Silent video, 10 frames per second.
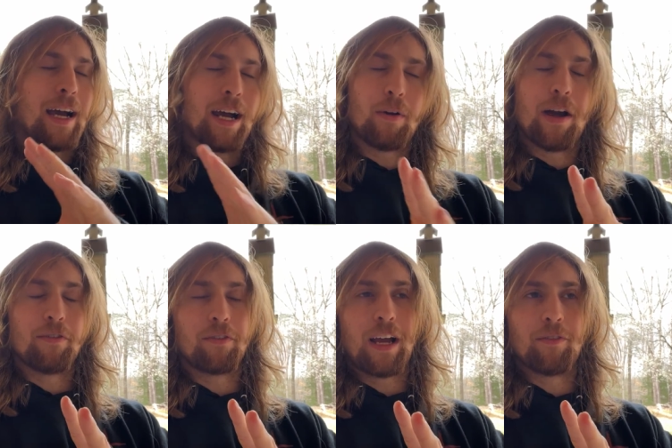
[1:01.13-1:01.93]
I don't have
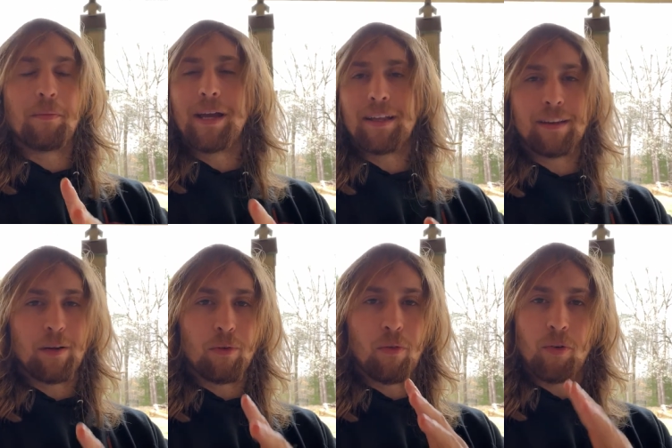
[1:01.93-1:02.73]
enough time to make it there
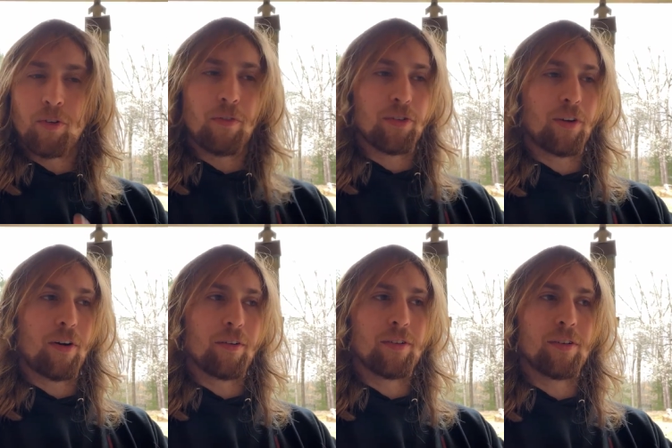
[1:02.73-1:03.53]
before service
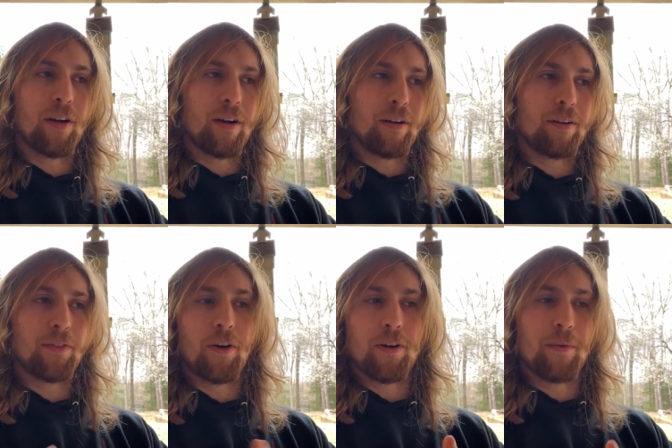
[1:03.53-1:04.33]
starts uh, in
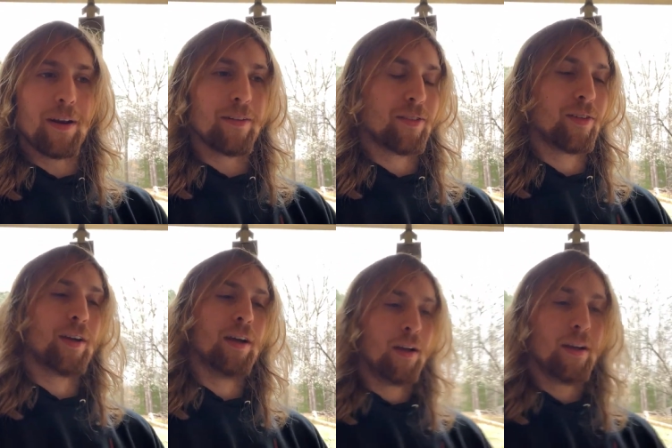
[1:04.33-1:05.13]
30 minutes.
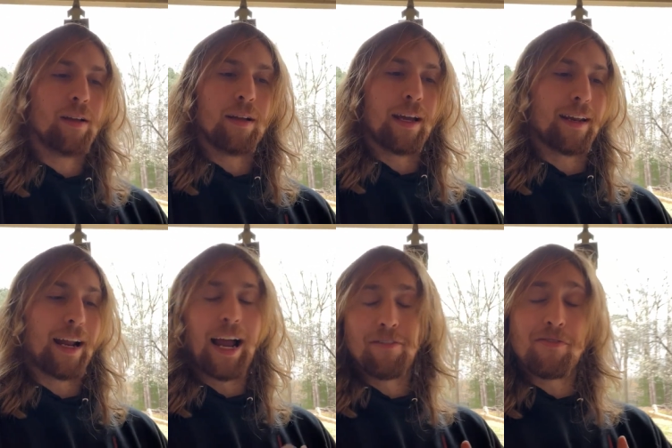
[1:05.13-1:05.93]
And
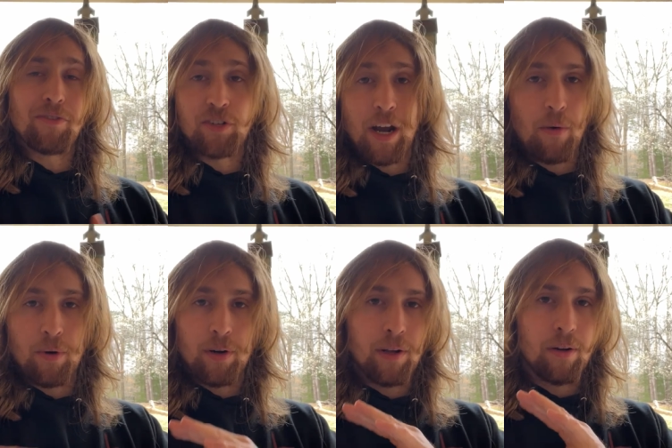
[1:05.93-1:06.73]
I haven't even
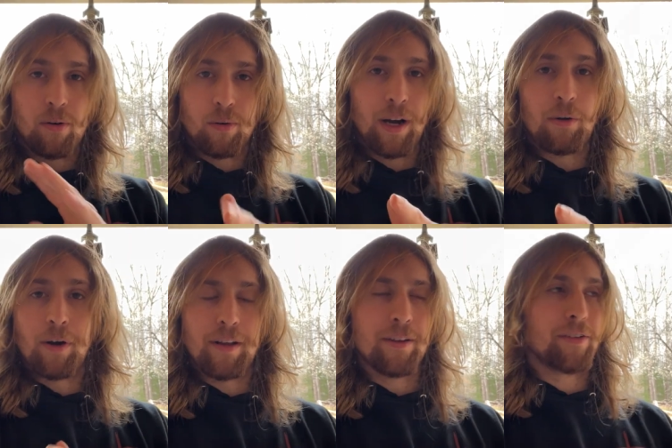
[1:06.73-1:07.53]
showered or got
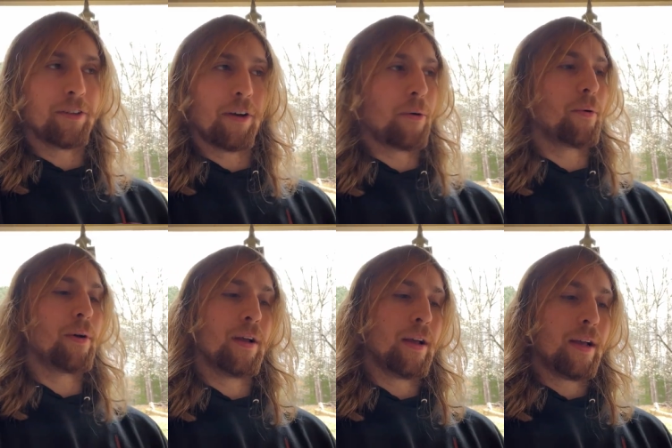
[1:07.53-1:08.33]
ready. So
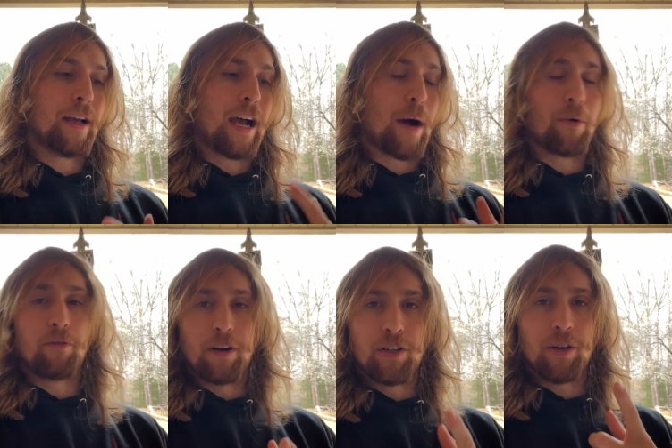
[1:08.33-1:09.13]
I'm gonna
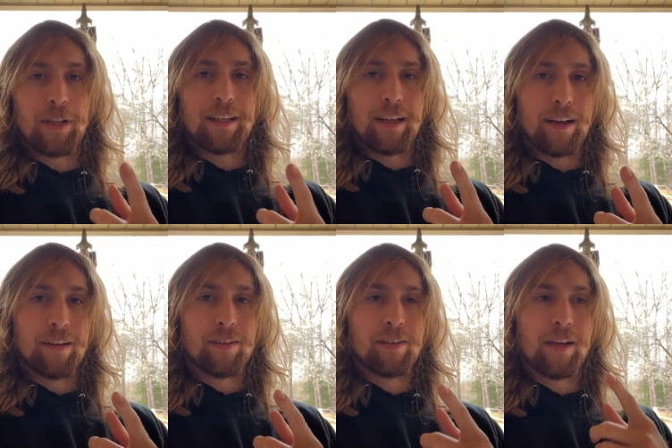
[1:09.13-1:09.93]
finish up that
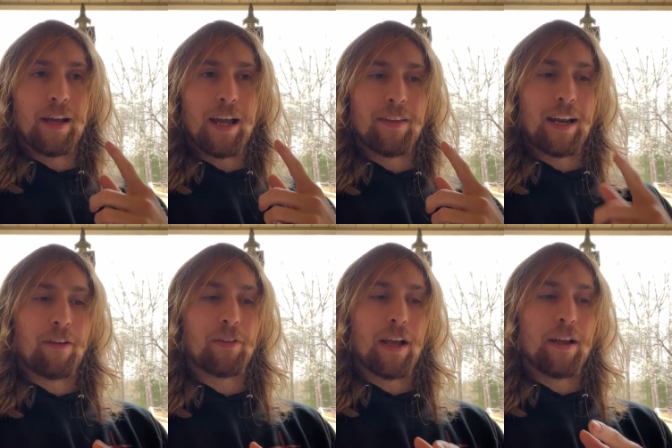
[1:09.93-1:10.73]
test. And then
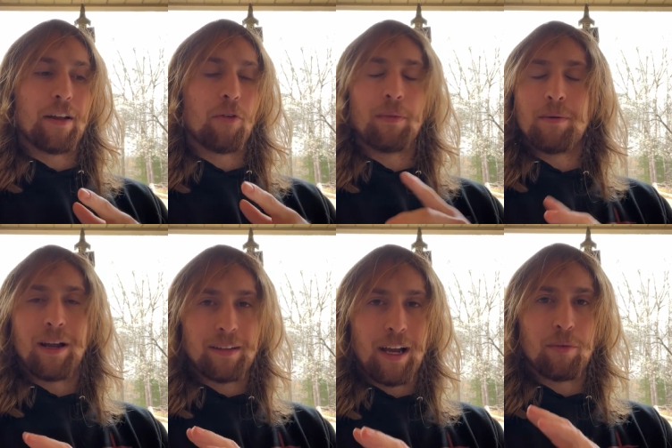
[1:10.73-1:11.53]
after that, it'll be
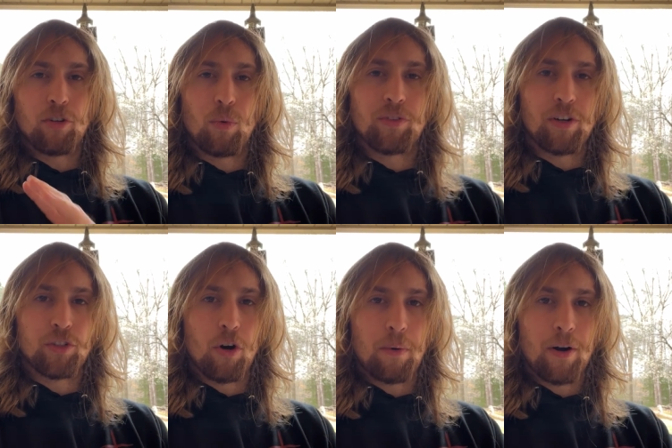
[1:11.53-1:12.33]
about time because Quinn's gonna
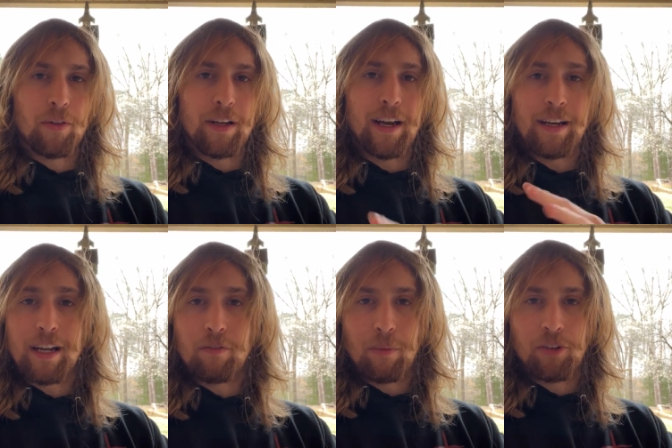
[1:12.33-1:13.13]
show up early and I need
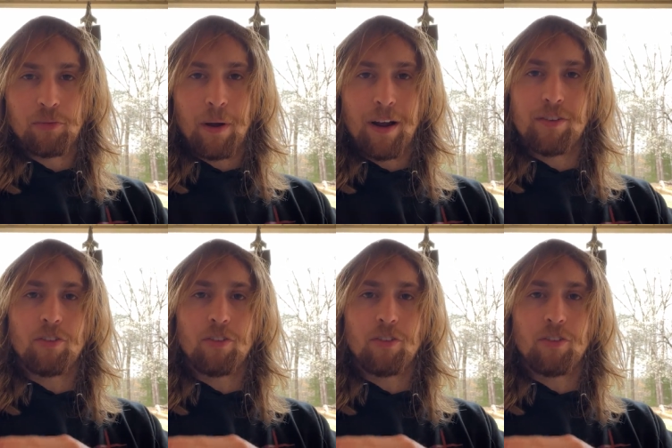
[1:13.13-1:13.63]
him for my spot.